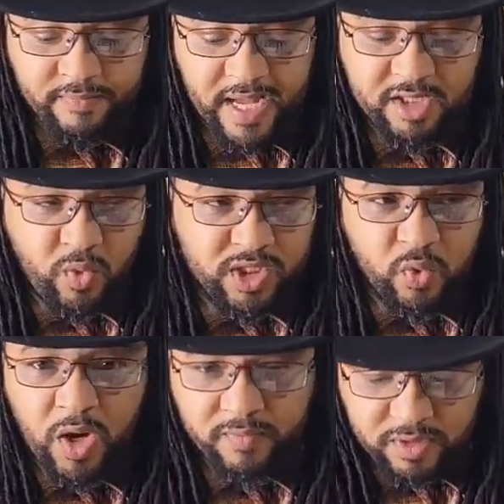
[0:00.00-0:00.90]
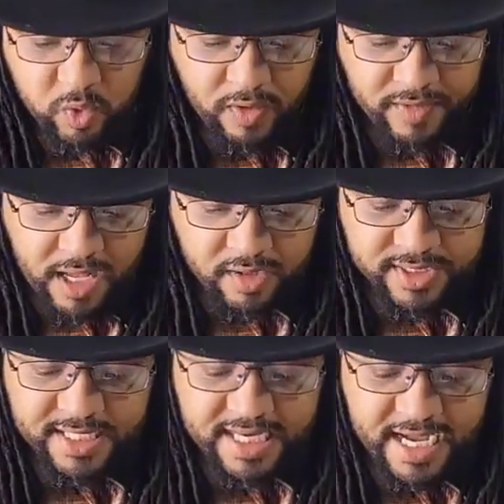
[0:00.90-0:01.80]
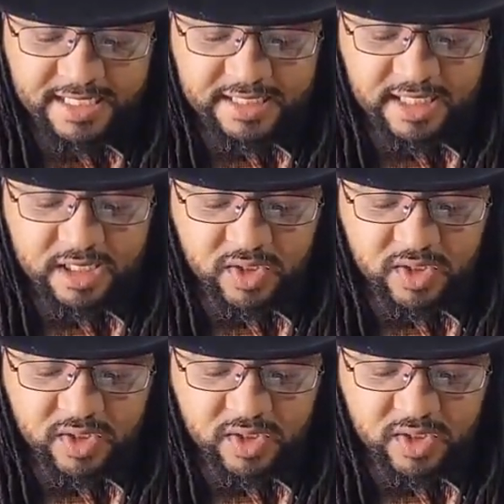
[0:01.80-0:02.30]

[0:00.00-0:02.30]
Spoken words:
that's what, $12.09.